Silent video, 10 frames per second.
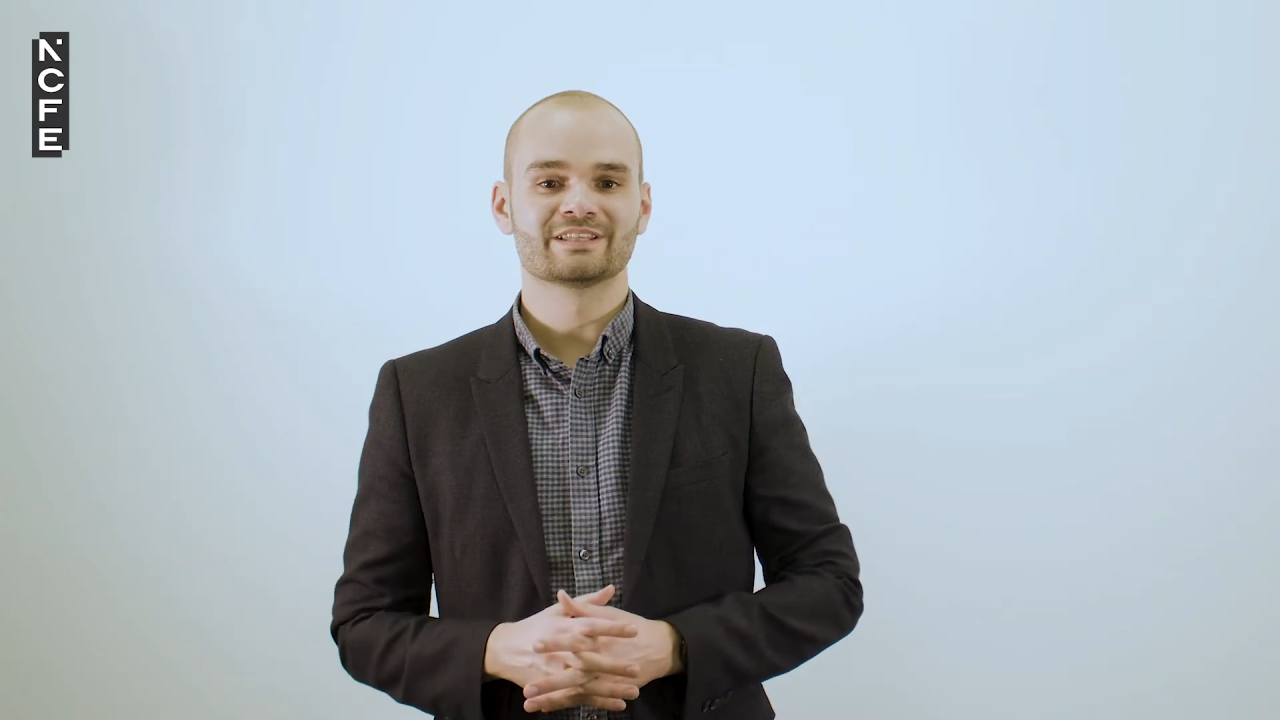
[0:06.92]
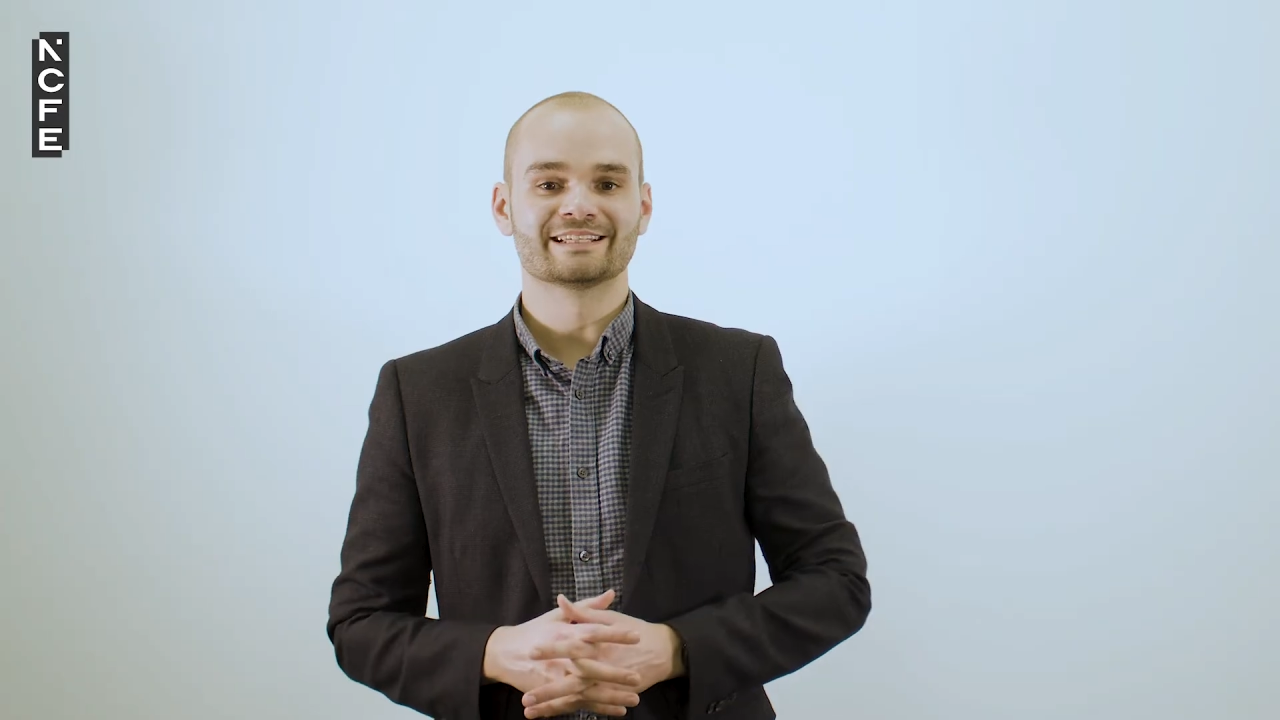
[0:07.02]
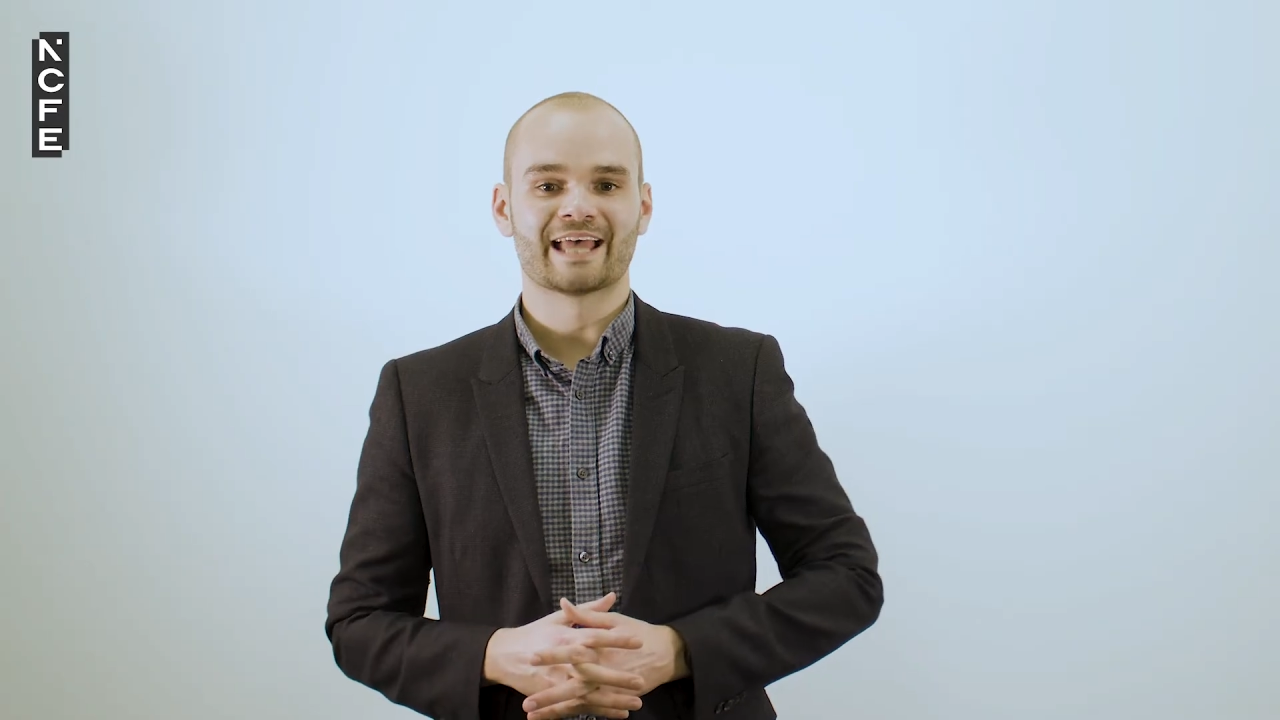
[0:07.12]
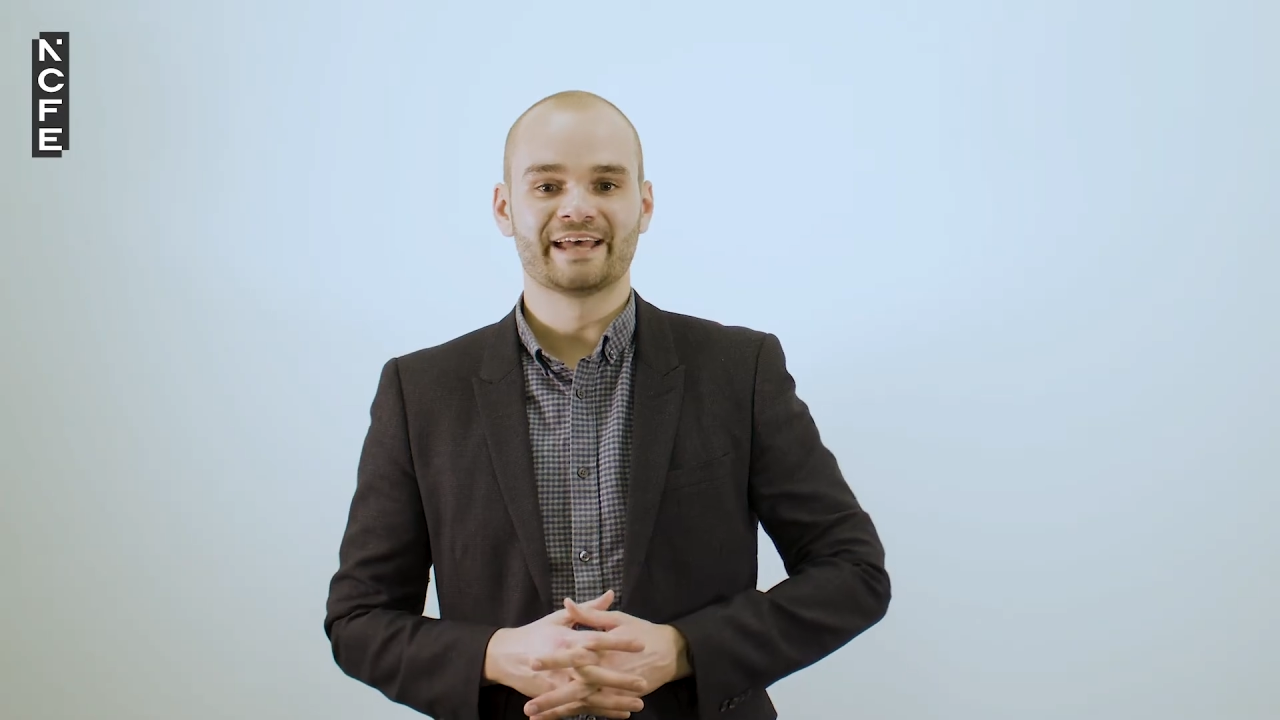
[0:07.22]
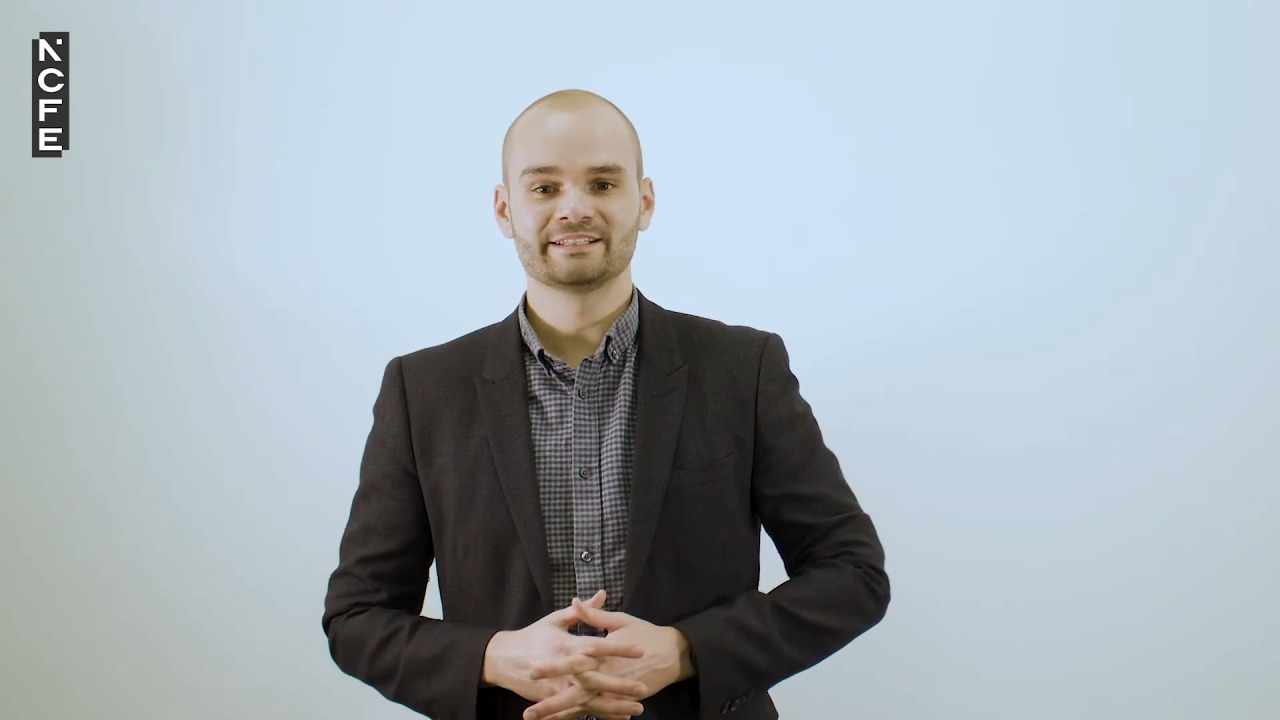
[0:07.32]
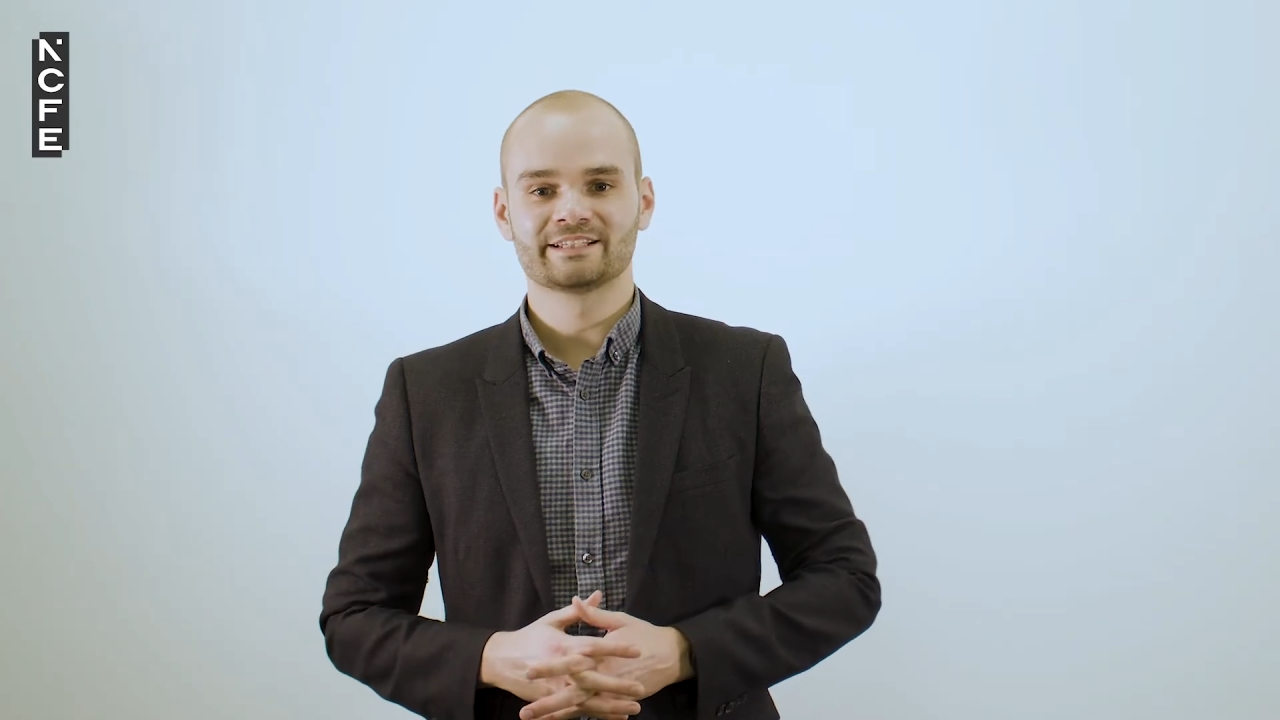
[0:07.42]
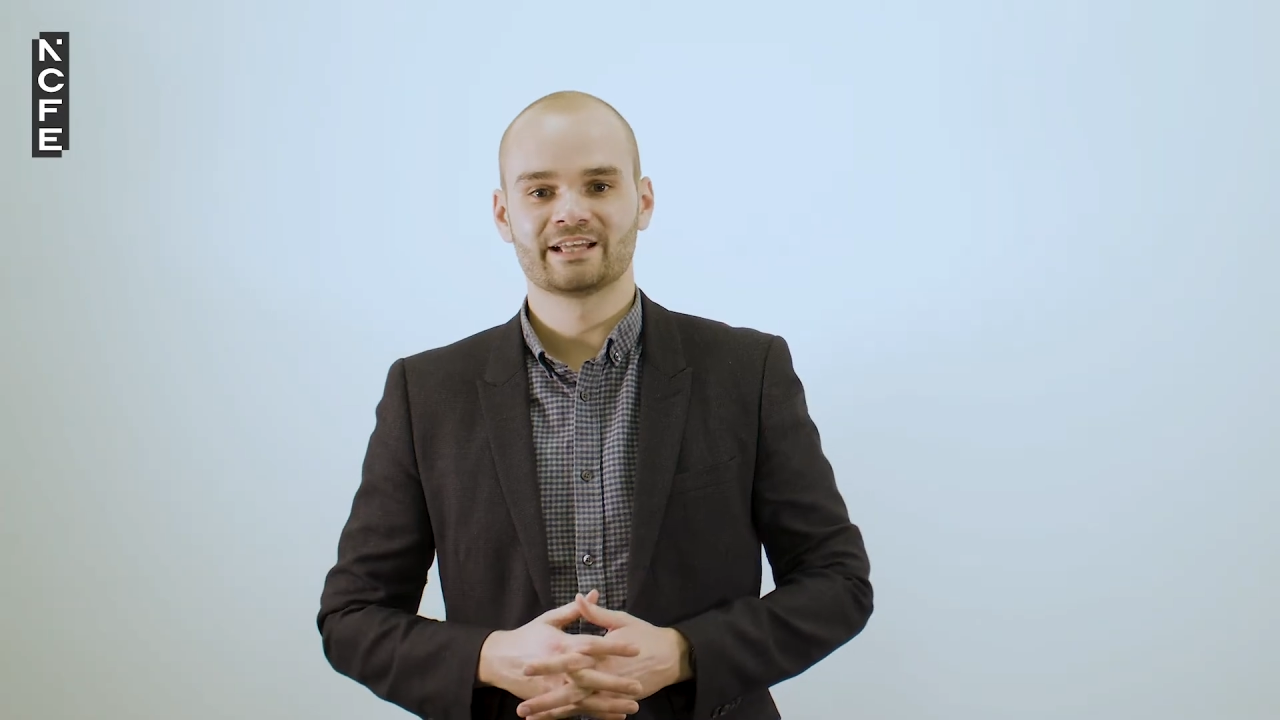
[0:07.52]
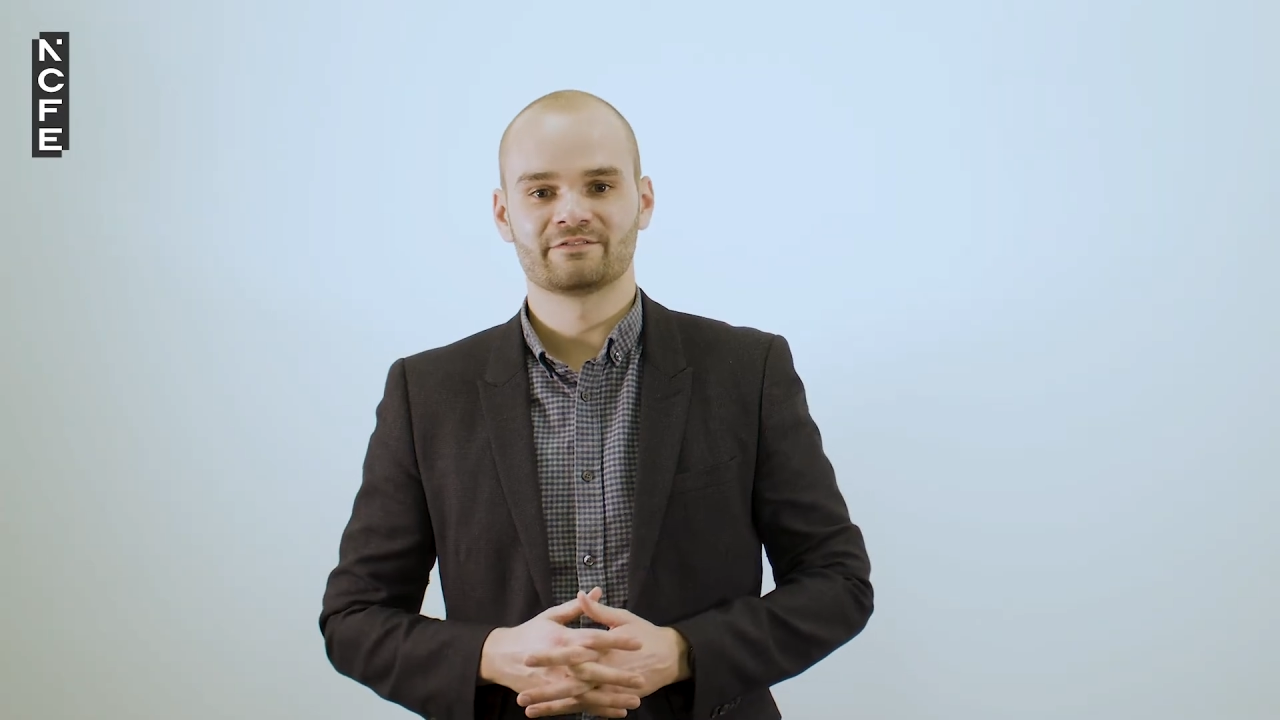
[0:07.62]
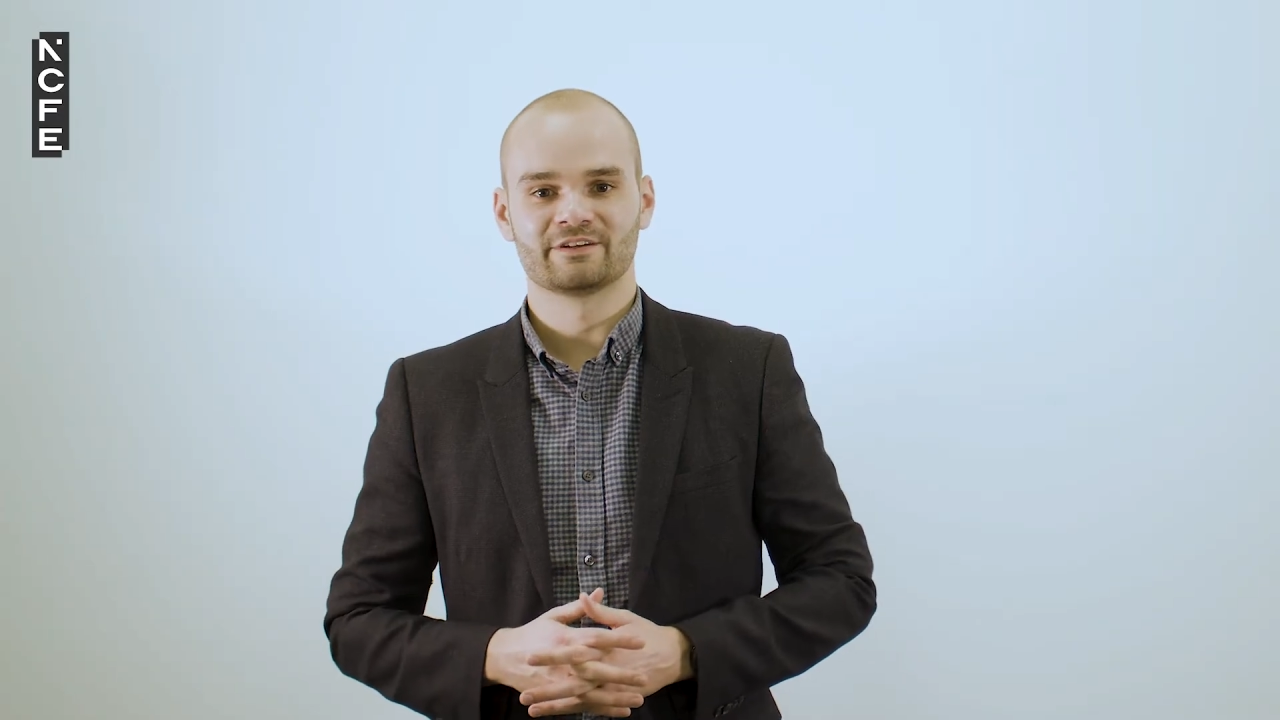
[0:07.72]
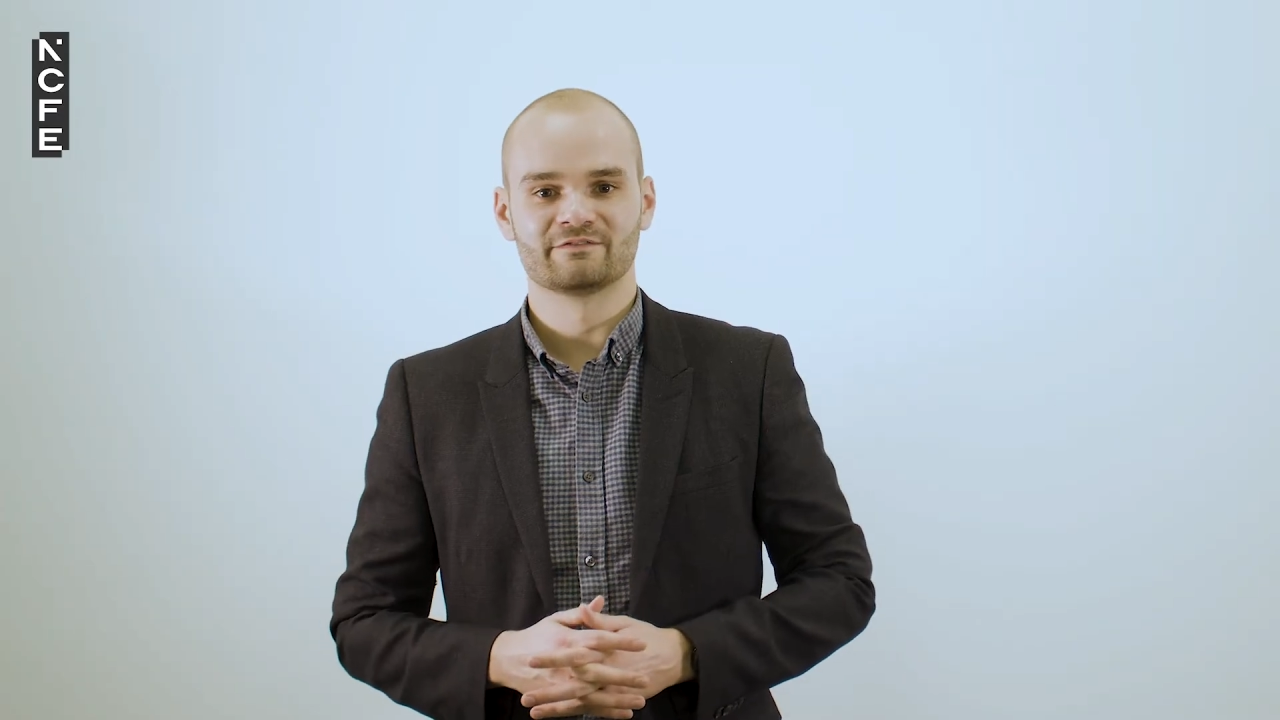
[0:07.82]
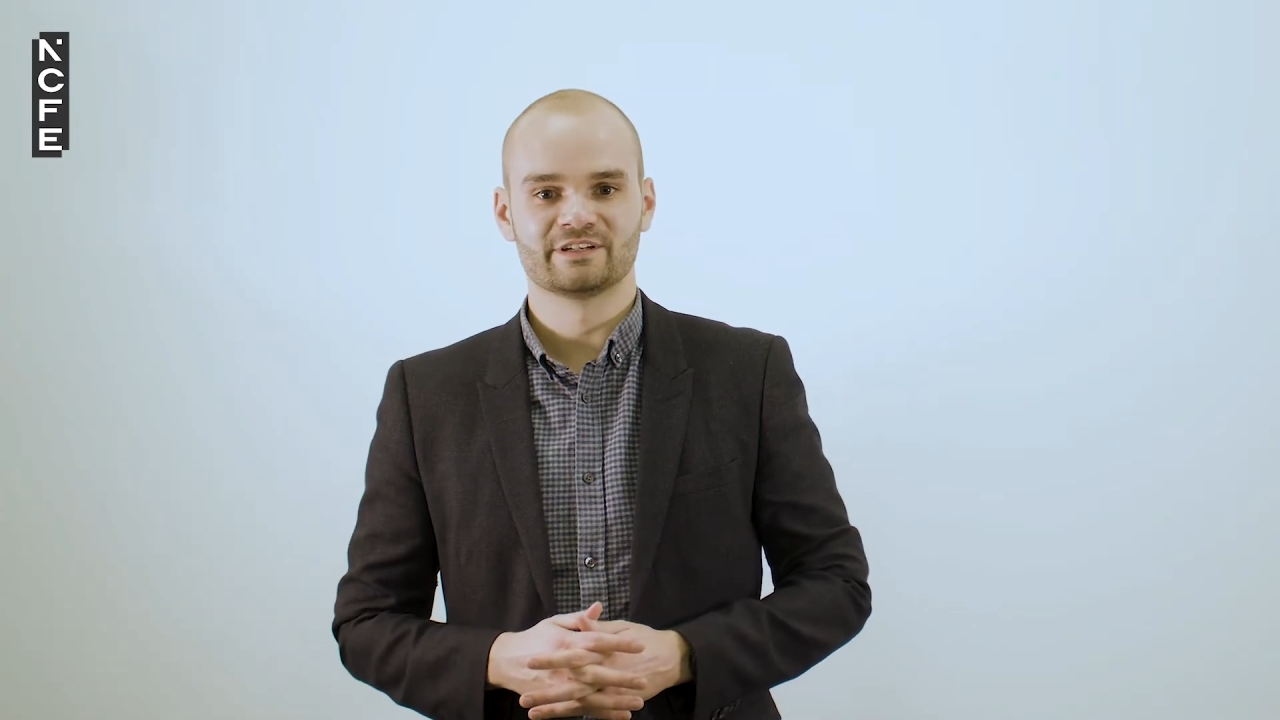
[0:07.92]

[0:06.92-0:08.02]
to this NCFE